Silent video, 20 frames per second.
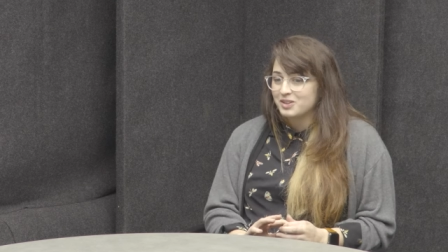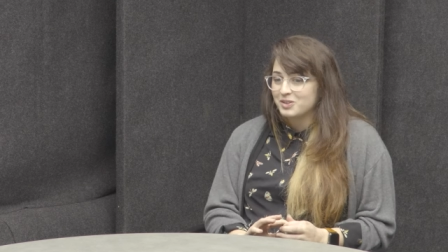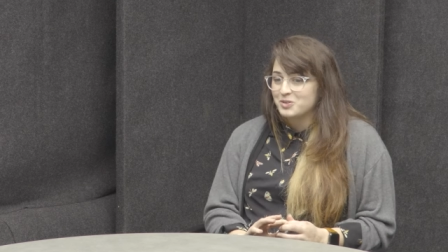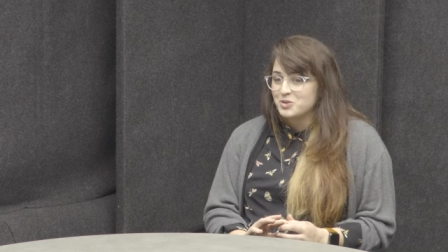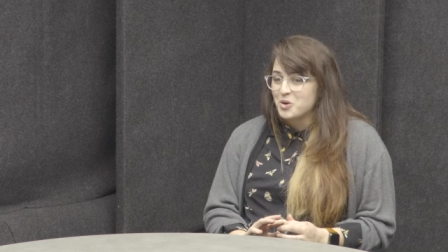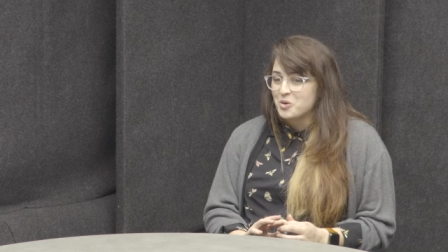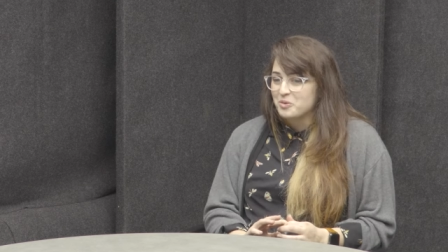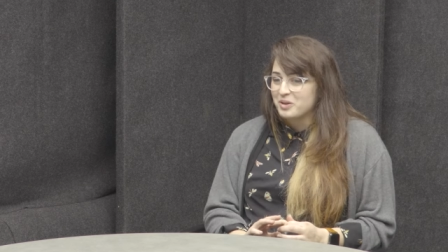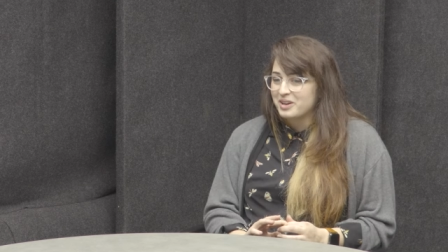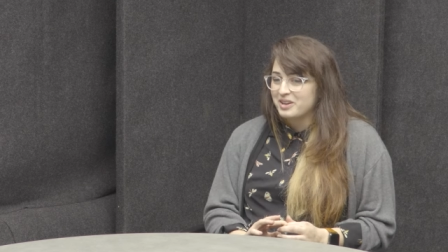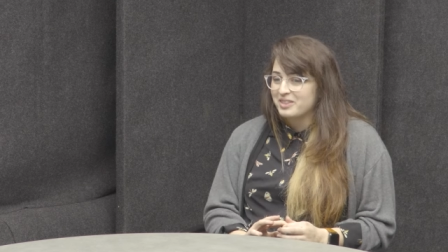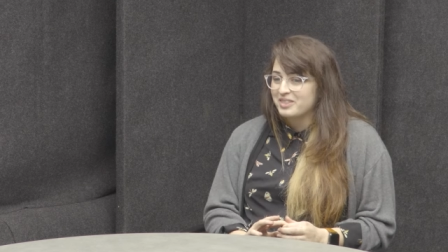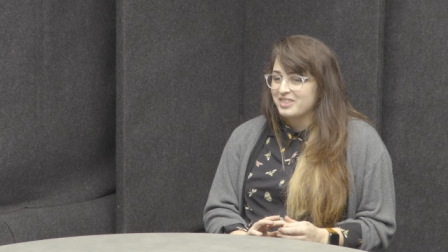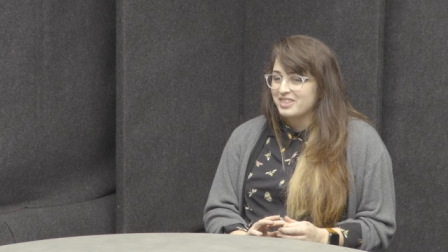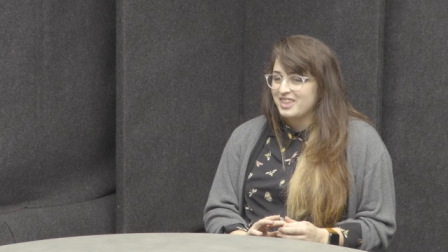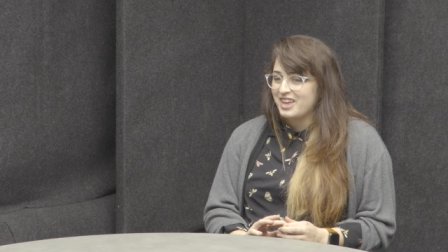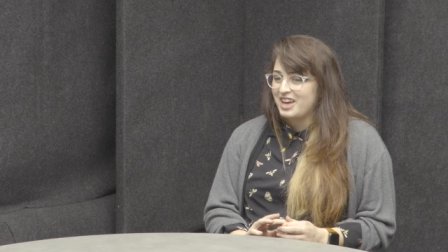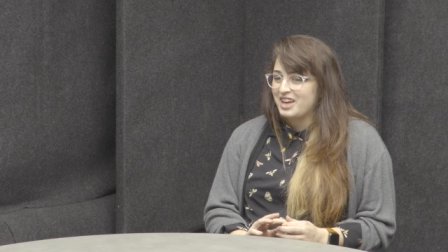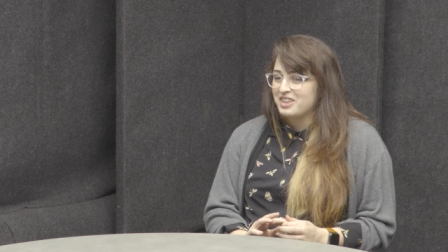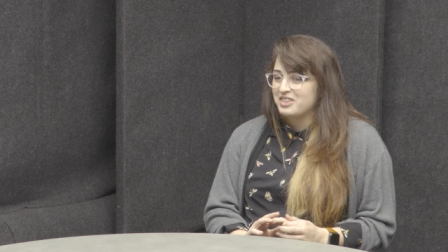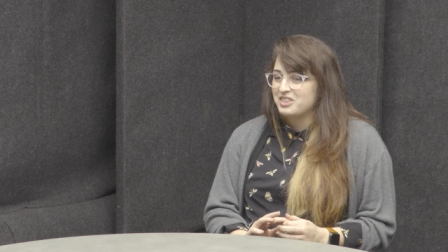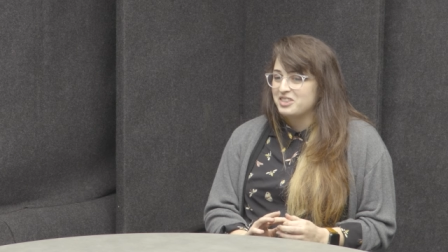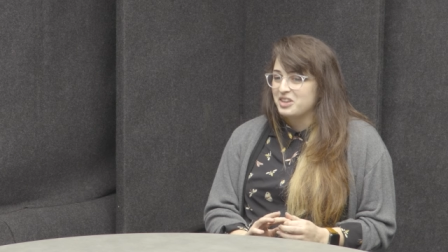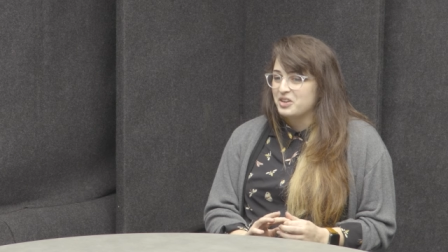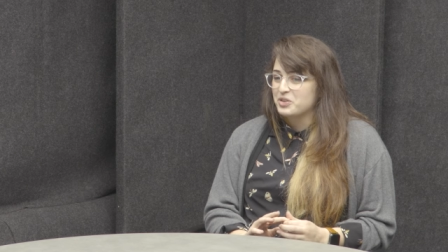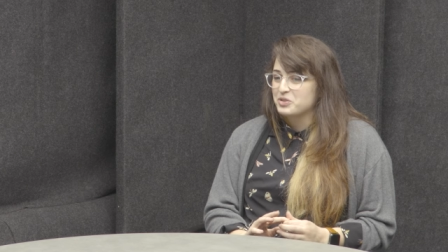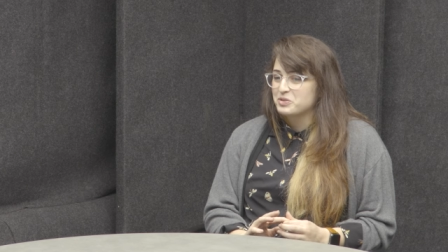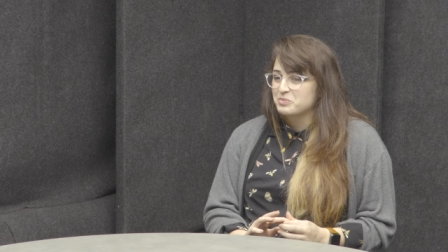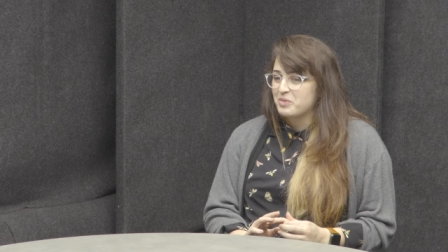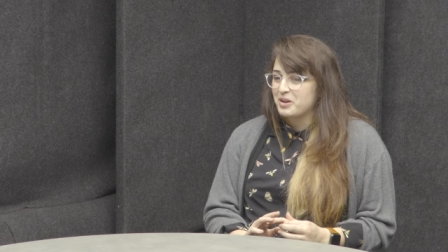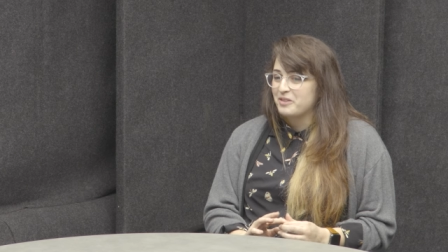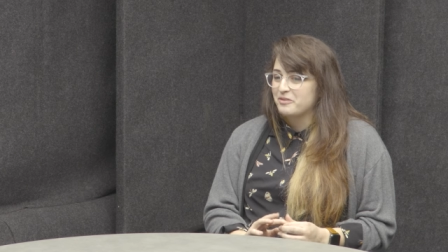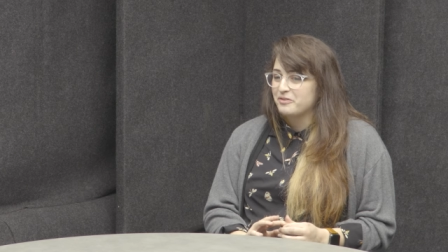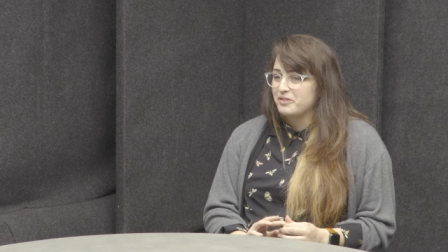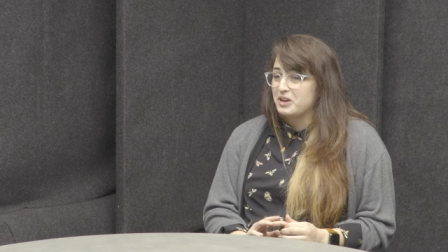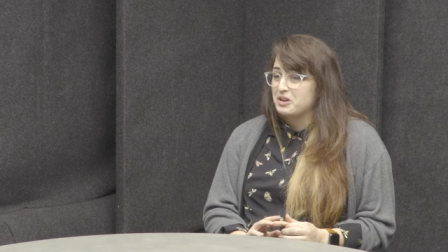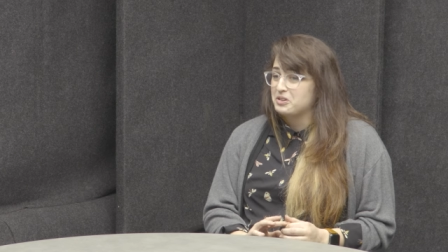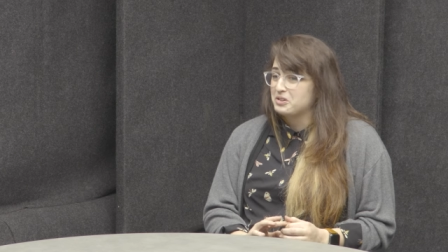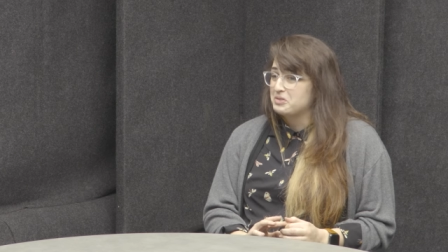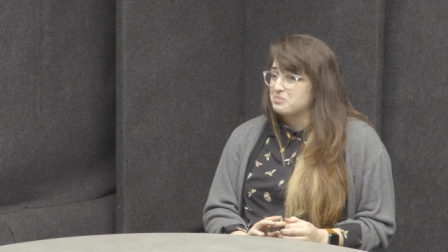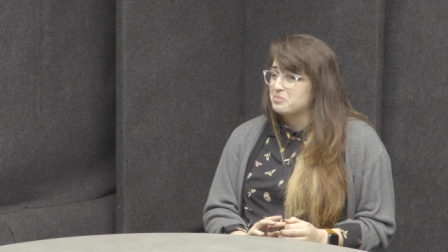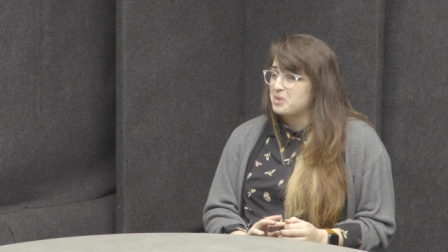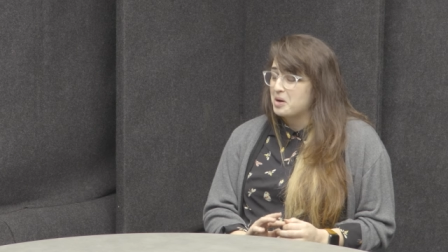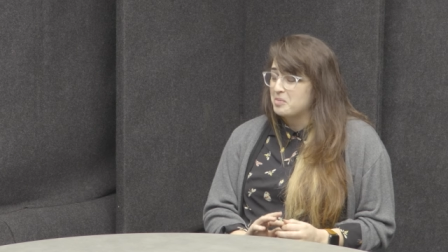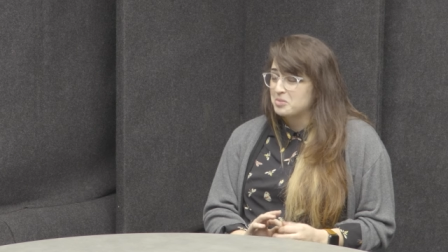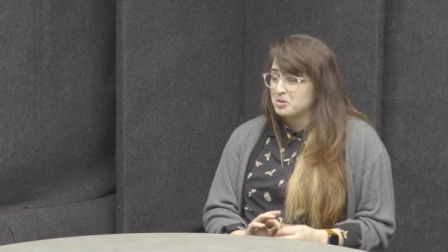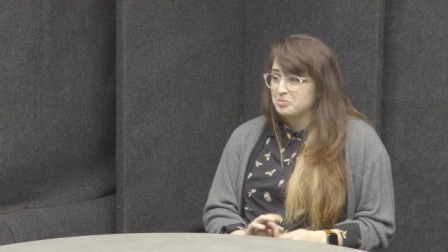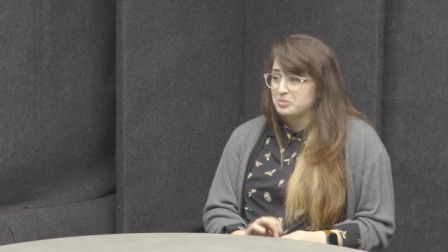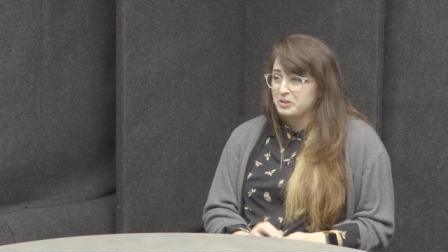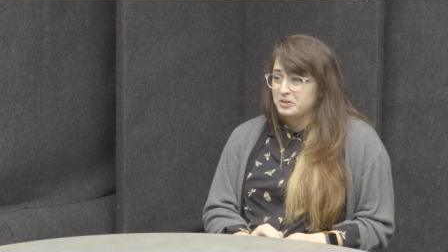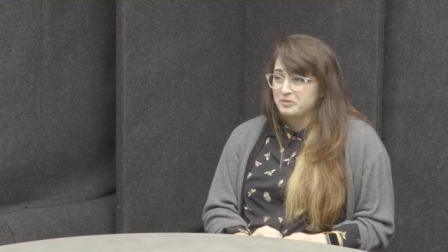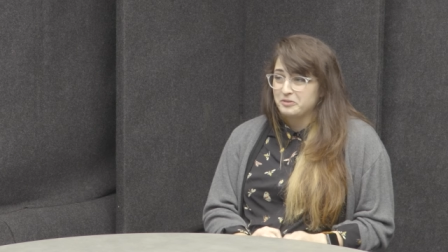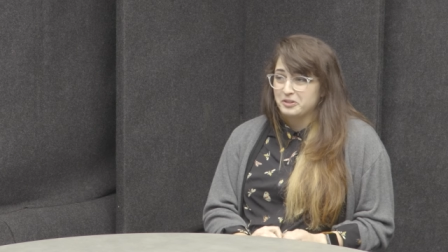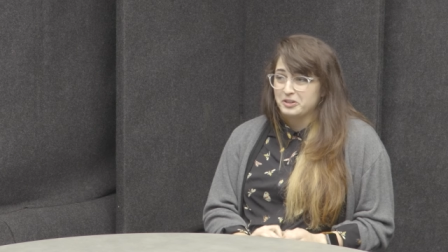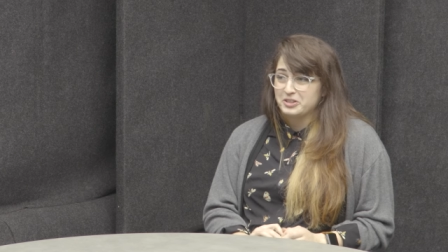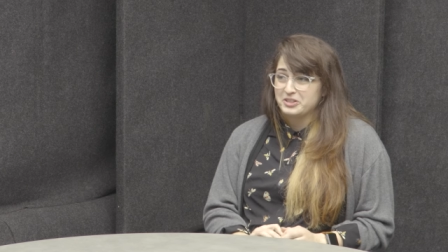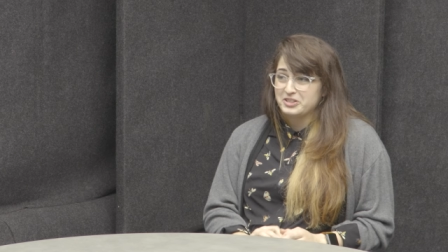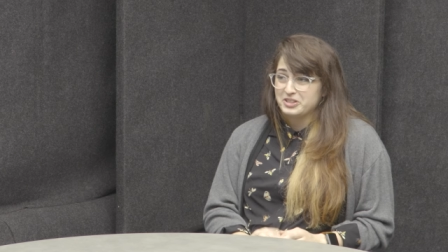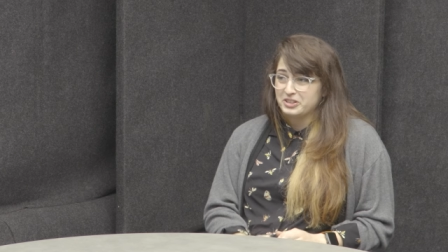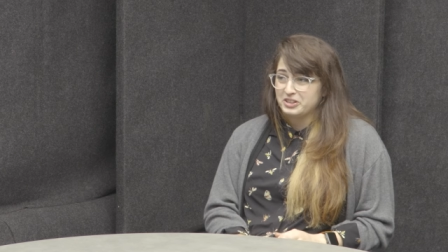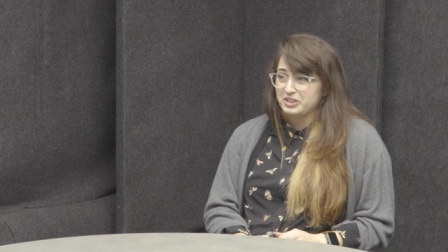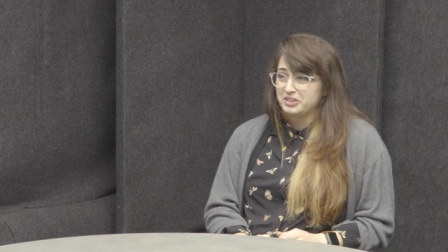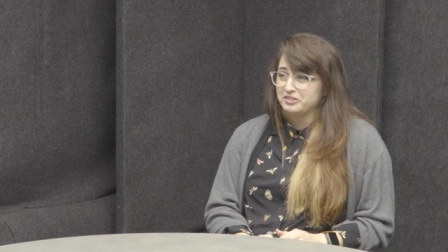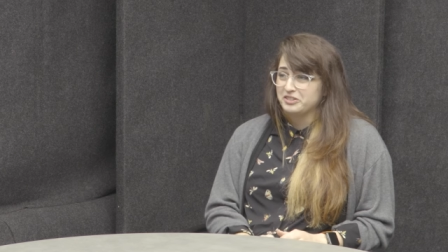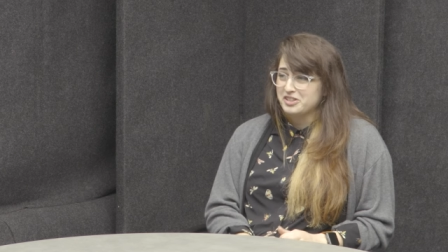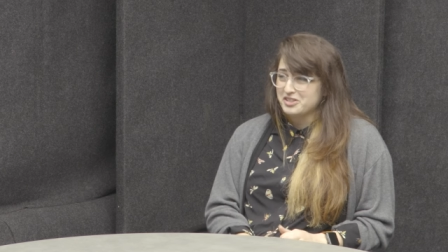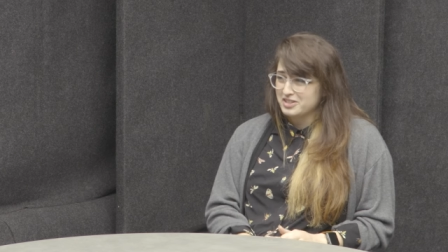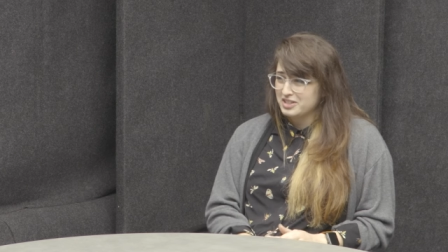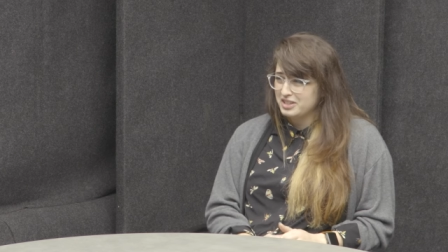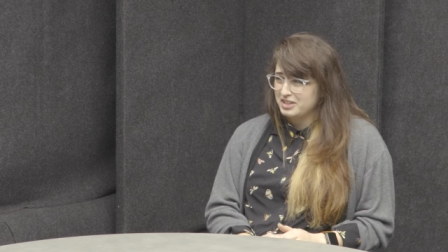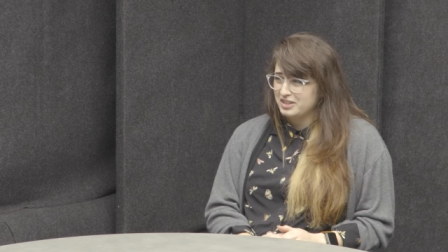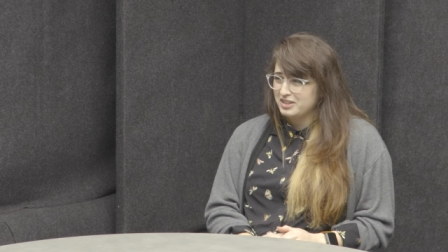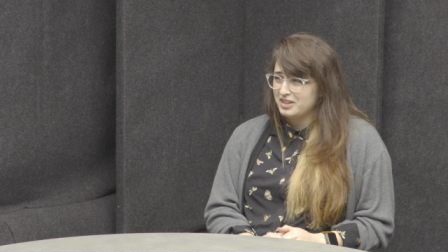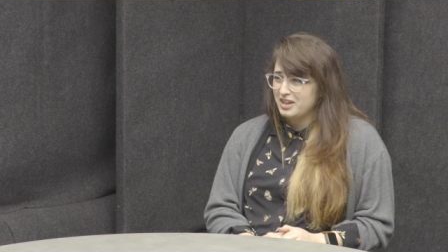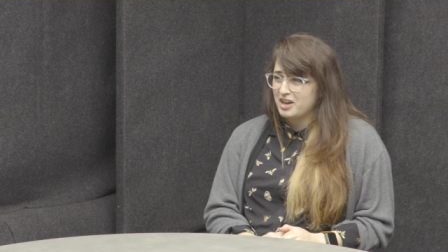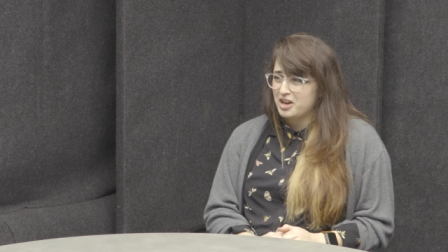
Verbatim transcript: Knowing that things might fail and probably for a silly reason,